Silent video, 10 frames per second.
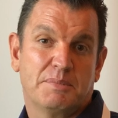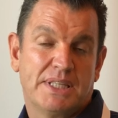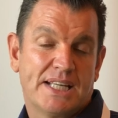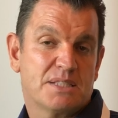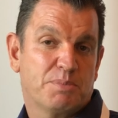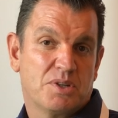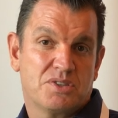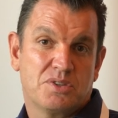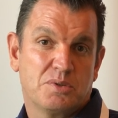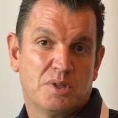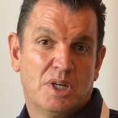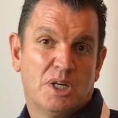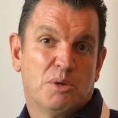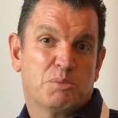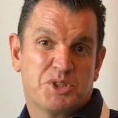I mean, that's supposed to
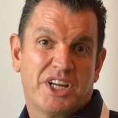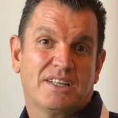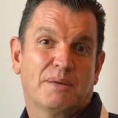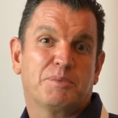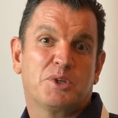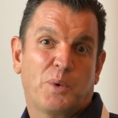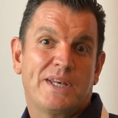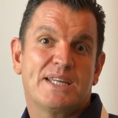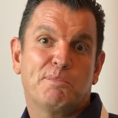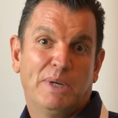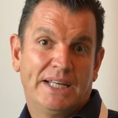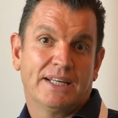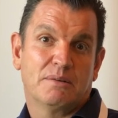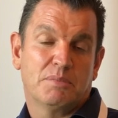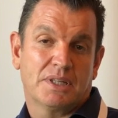project up to 20
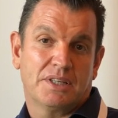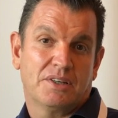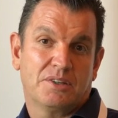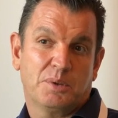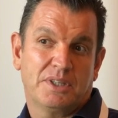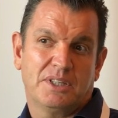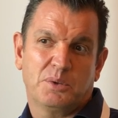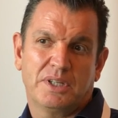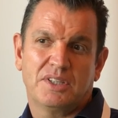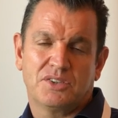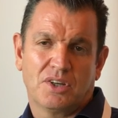billion by the year 2020.